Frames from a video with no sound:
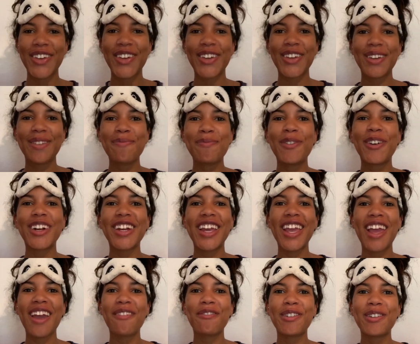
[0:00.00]
Good
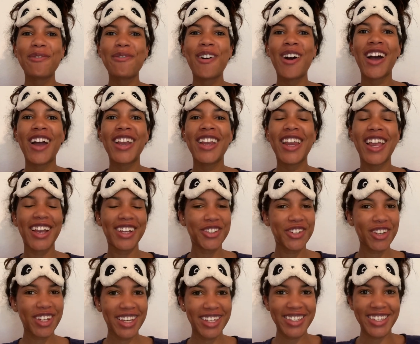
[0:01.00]
morning everyone.
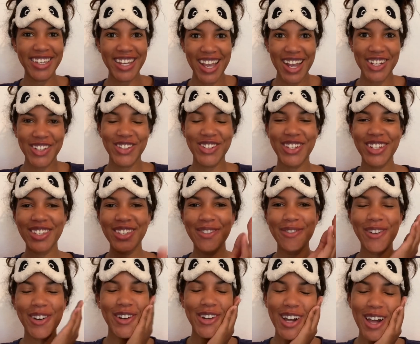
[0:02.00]
As you can see I just
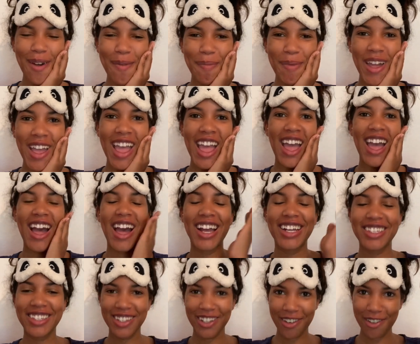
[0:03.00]
woke up.
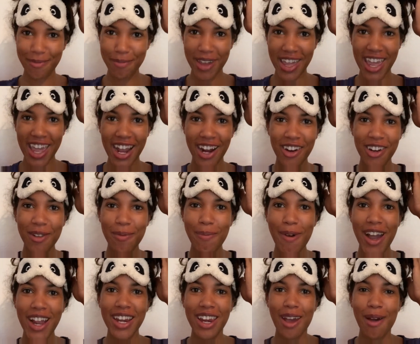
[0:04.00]
I still have my hair in a
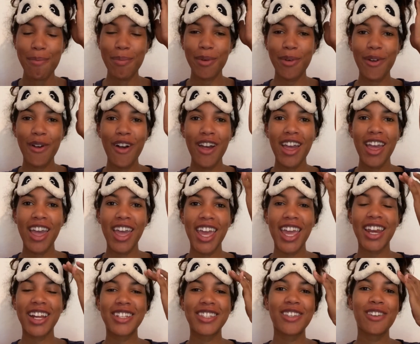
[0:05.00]
pineapple
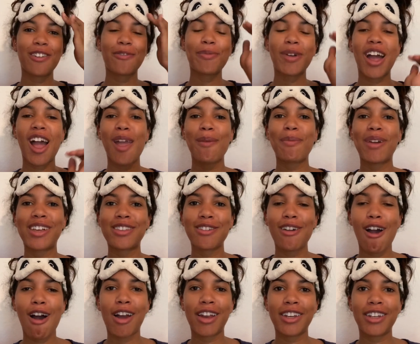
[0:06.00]
and I still have my eye
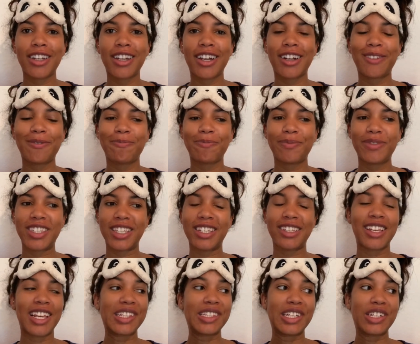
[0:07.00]
mask on um,
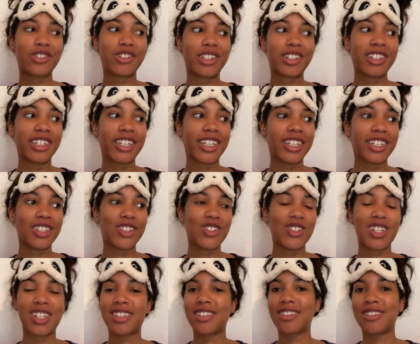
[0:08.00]
since I literally
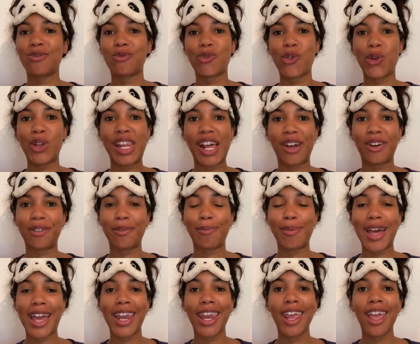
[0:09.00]
just rolled out of
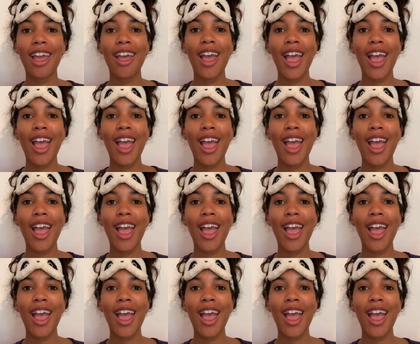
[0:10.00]
bed.